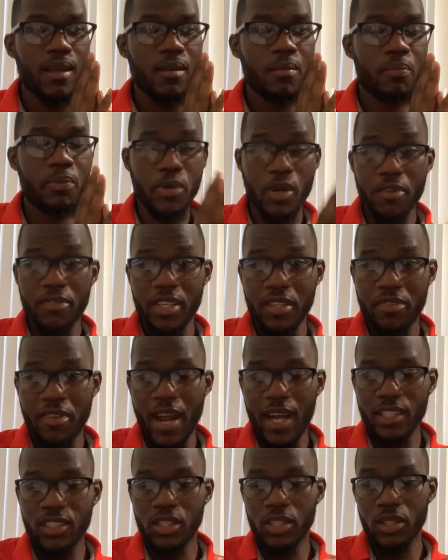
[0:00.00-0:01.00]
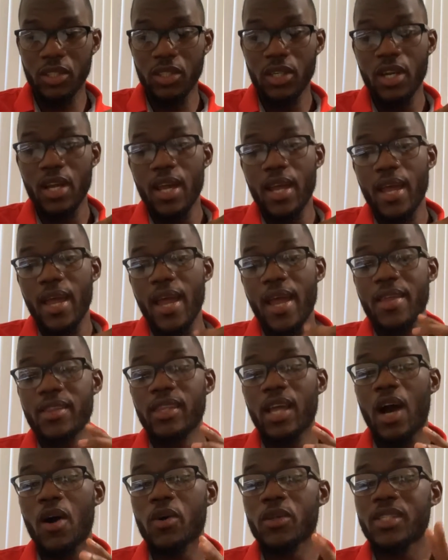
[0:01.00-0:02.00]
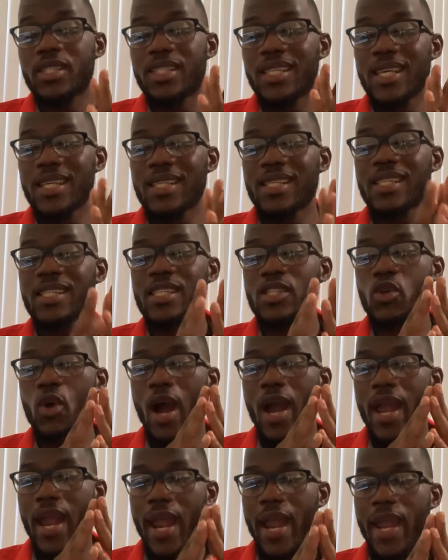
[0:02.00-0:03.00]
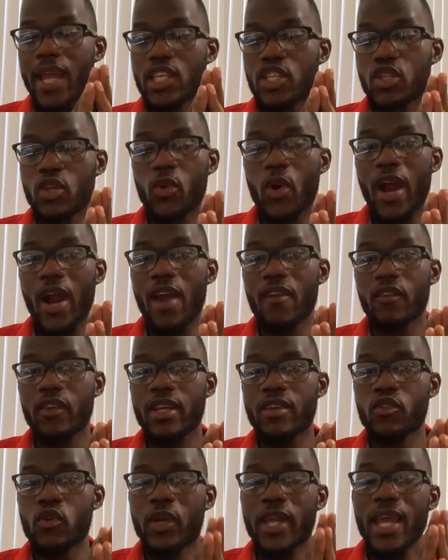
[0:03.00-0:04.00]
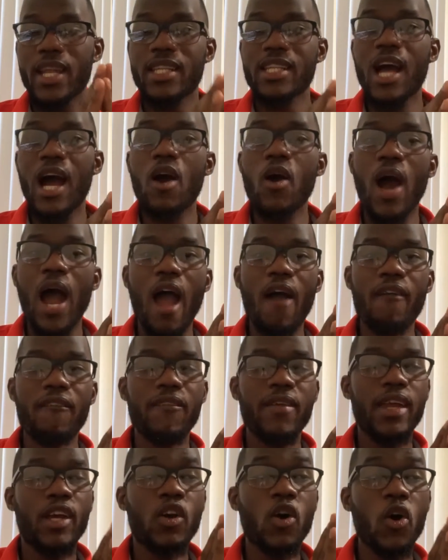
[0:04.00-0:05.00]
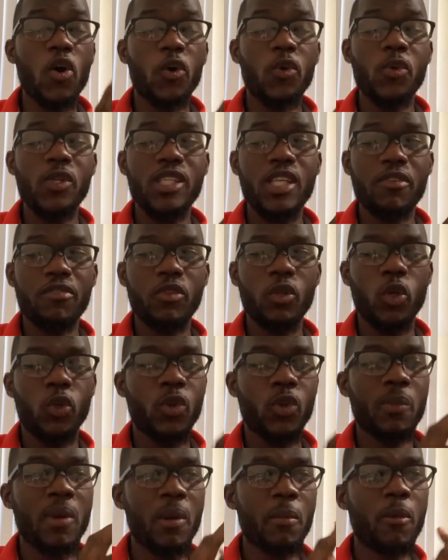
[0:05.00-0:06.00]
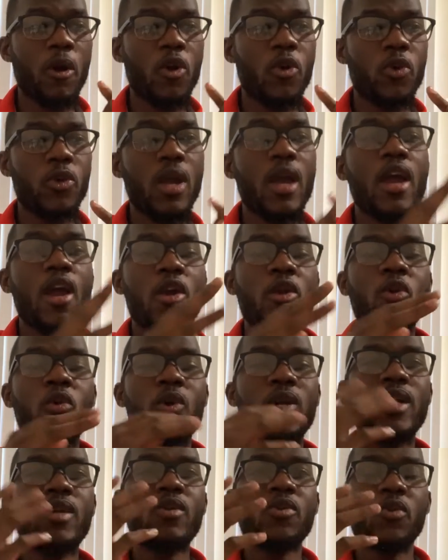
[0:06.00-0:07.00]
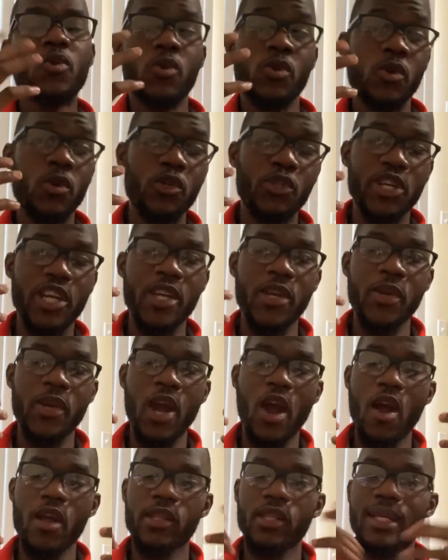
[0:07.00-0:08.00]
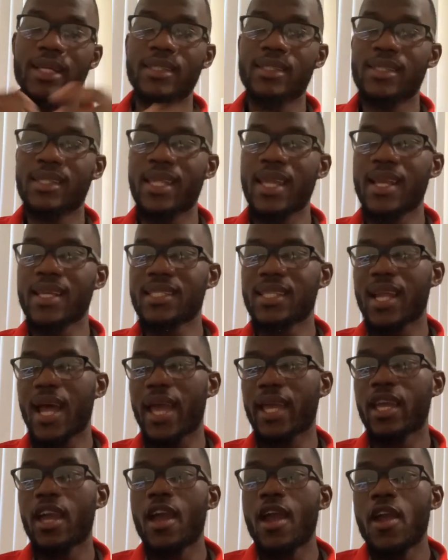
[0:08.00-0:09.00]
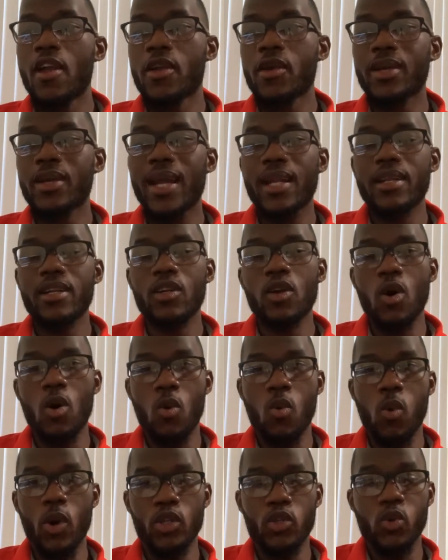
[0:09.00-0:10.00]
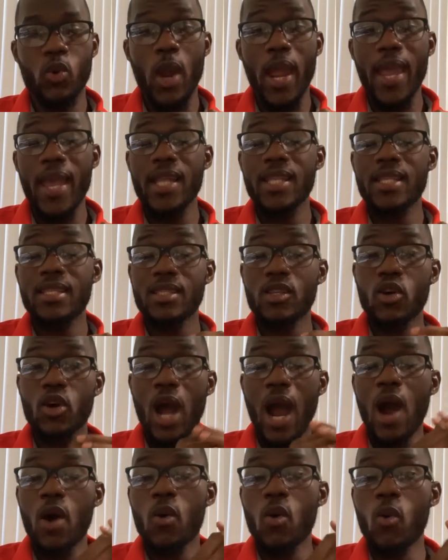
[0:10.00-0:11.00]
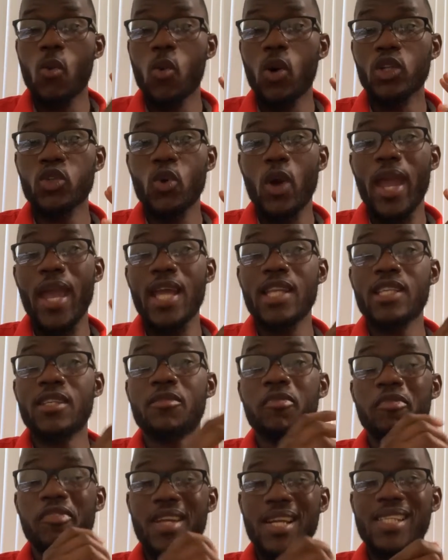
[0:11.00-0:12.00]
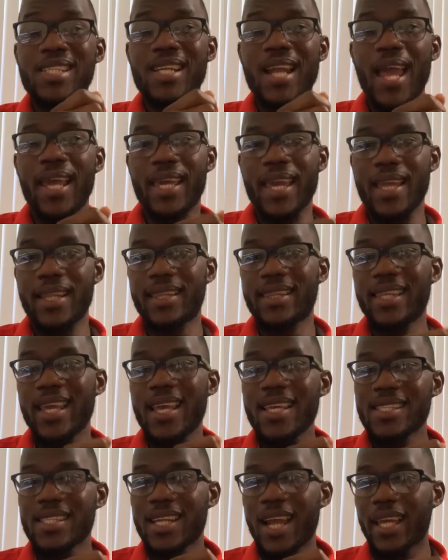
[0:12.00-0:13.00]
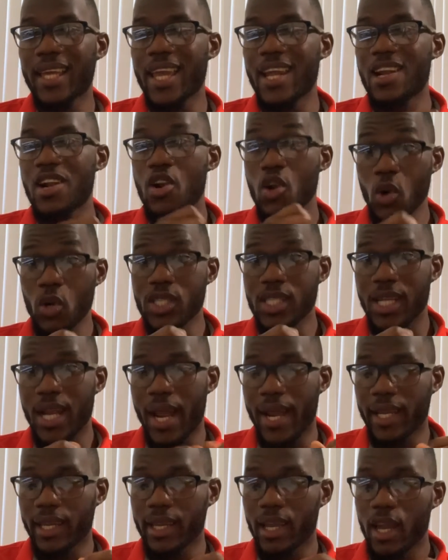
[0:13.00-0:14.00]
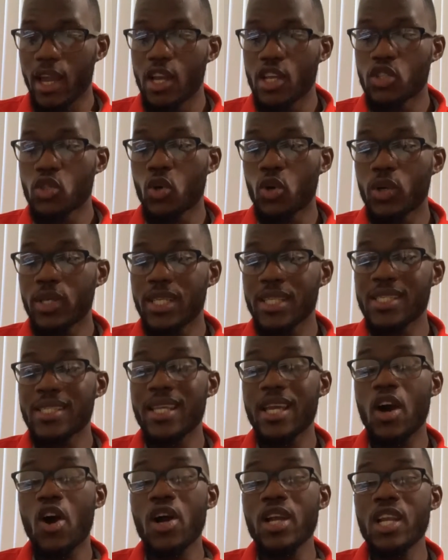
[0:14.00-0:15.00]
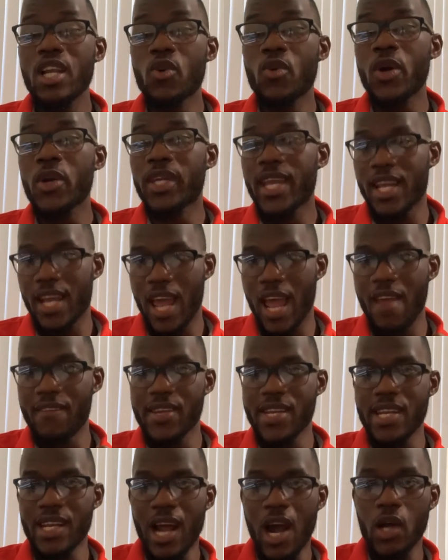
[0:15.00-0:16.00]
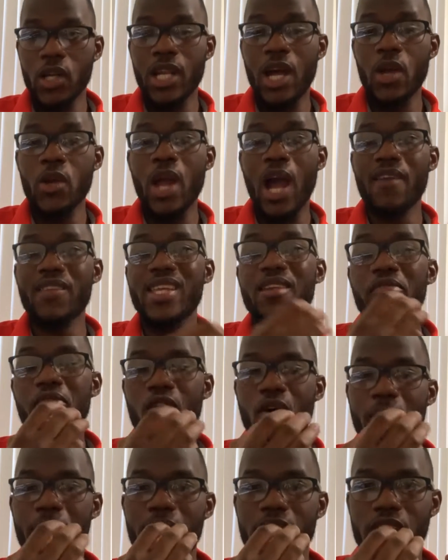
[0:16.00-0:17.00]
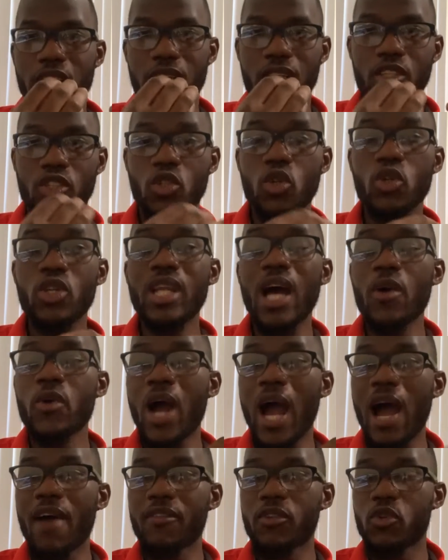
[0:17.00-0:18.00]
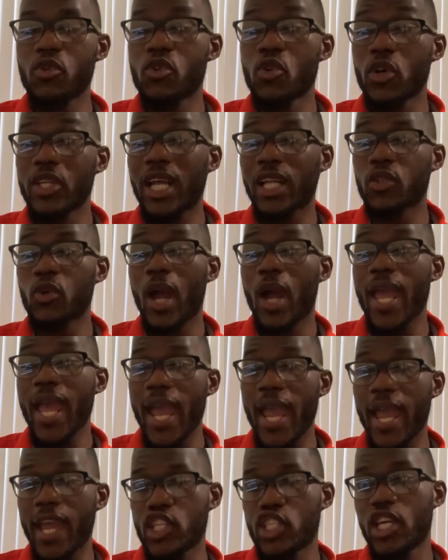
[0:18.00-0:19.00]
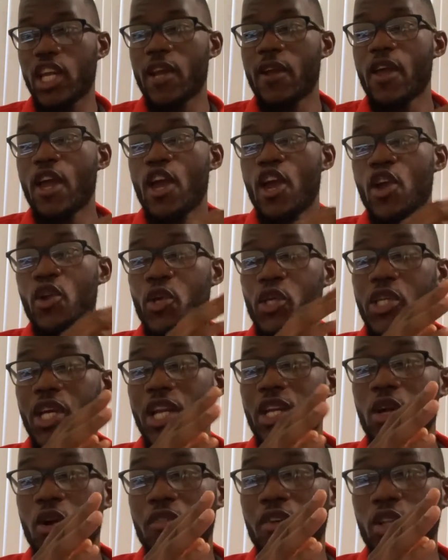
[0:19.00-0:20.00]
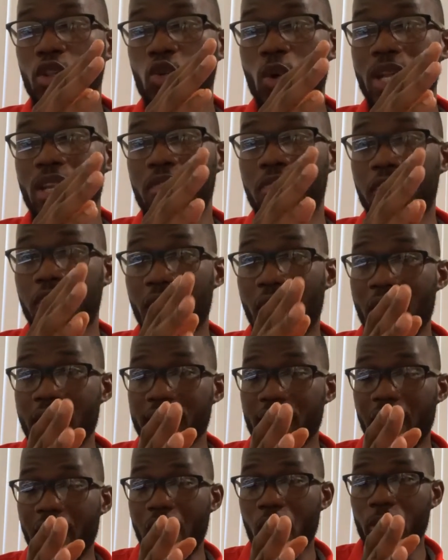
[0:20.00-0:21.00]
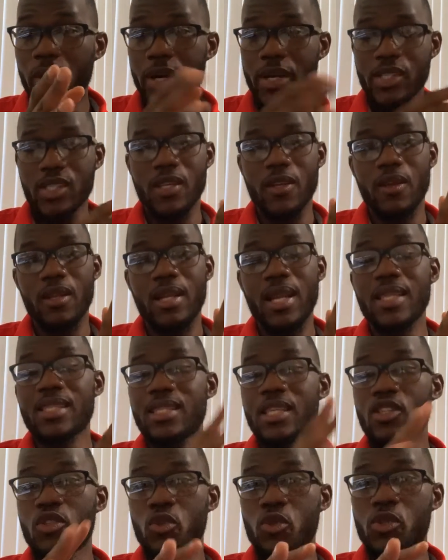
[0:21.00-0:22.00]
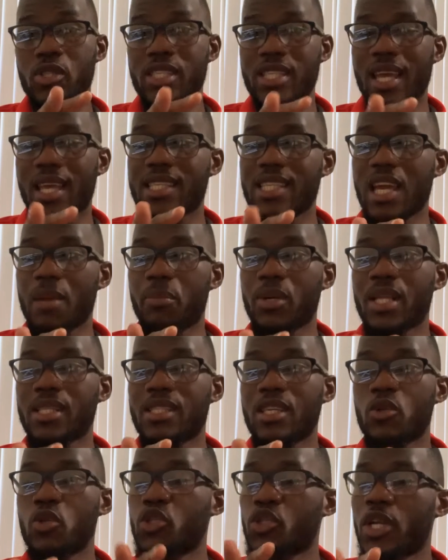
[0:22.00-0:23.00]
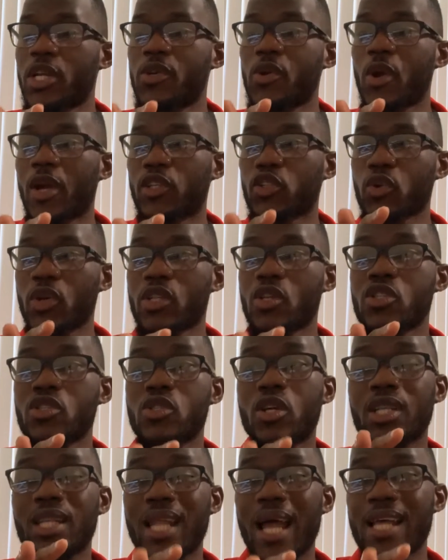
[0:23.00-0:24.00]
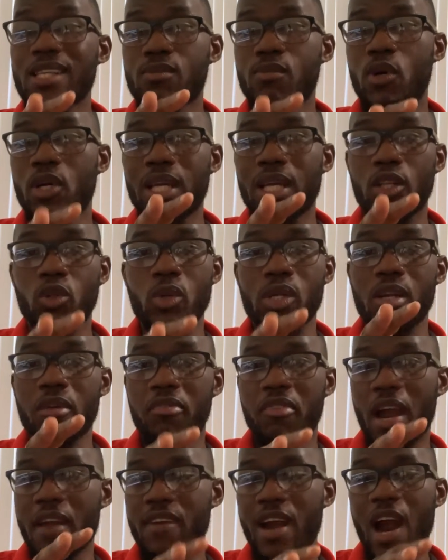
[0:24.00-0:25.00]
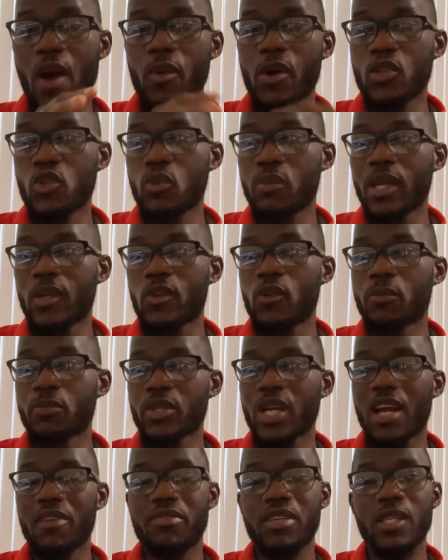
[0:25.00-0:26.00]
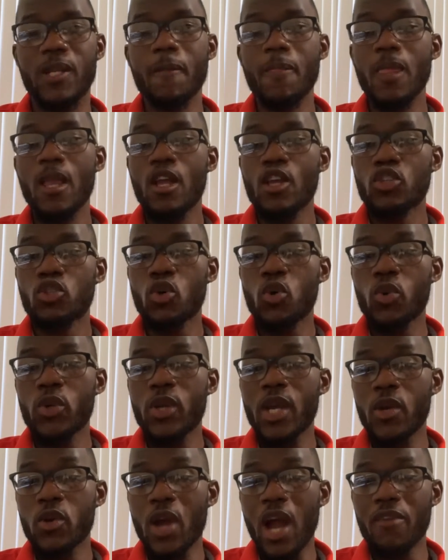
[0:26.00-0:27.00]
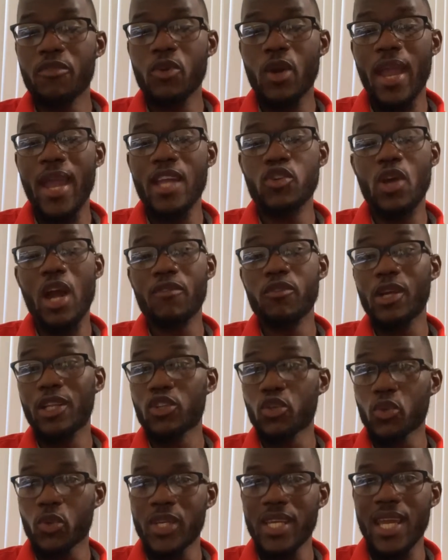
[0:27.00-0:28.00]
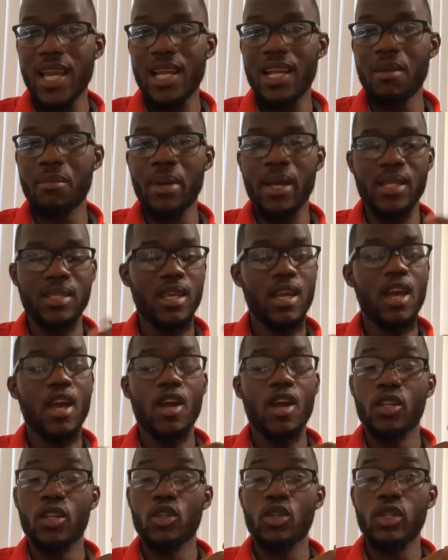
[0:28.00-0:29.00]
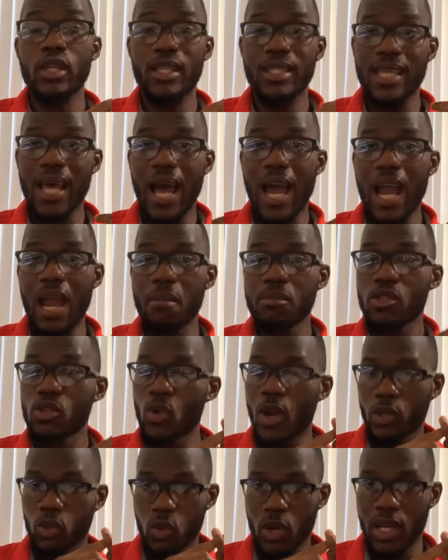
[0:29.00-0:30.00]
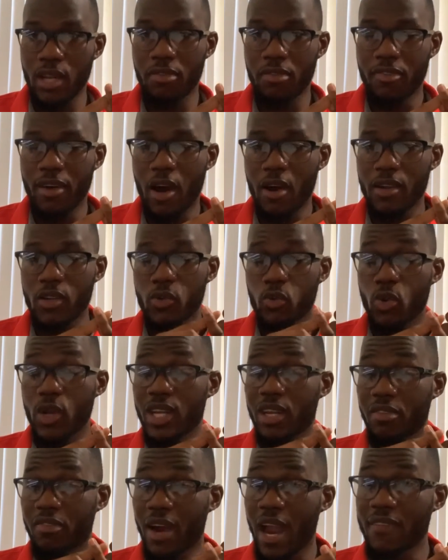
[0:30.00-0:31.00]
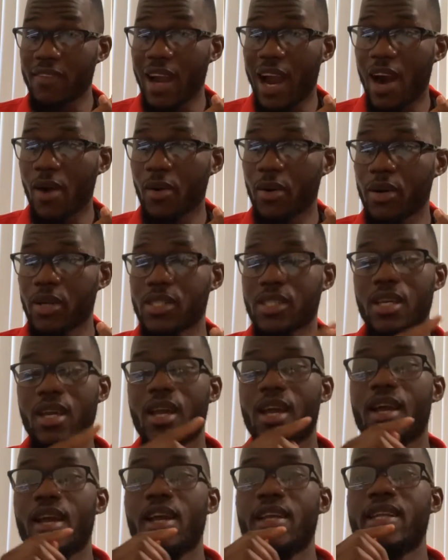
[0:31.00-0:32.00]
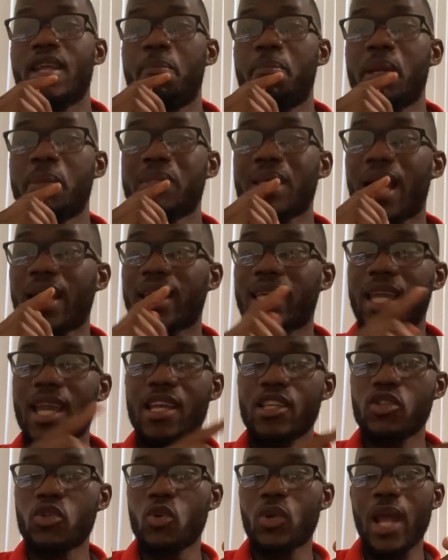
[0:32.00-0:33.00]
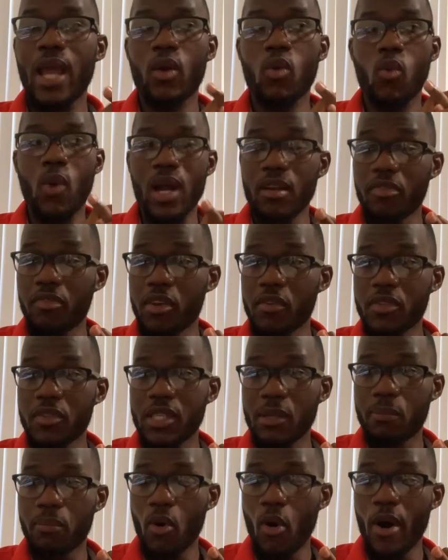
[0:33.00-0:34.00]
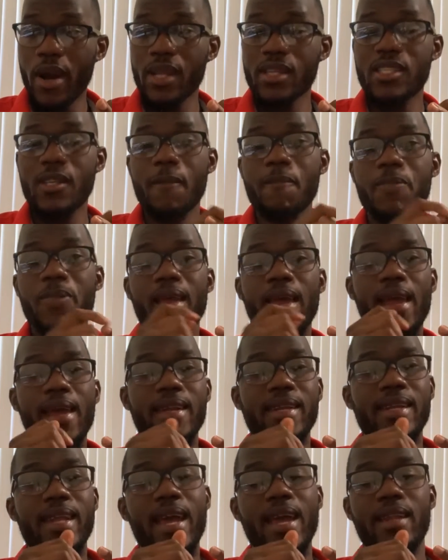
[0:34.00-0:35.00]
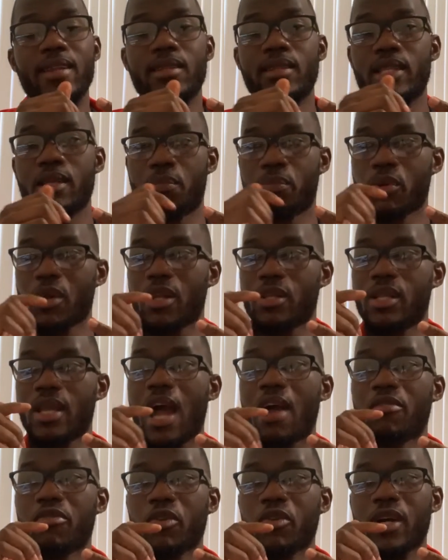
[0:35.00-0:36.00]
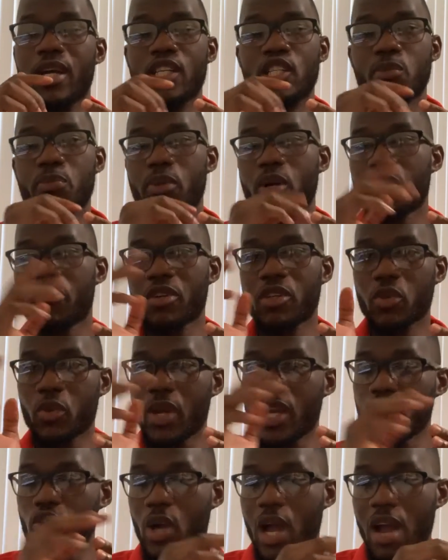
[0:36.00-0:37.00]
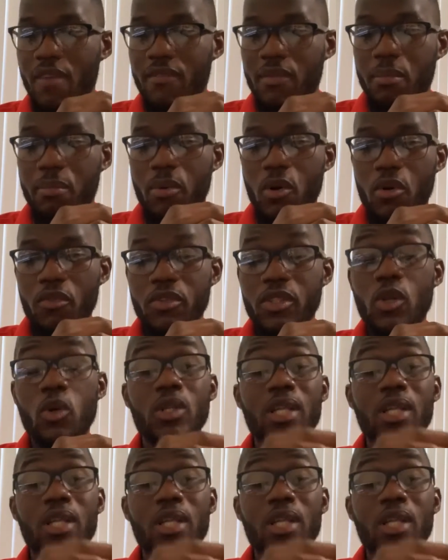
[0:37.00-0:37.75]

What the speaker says: profit factor. And now this is your edge, right? You can now have a conclusive note. Remember, you usually heard things like you gotta know what your edge feels like and tastes like and looks like. So this is the only way you can have it now. Now you have the information. So now you know that your edge usually over 25 hours. Let's say into this example, let's say usually your trade does not last more than 25 hours to make you profit. So you have your edge, you have your three elements. The times, you are 25 hours, the pips against you like 150 points, and then the average profit range you have above. No,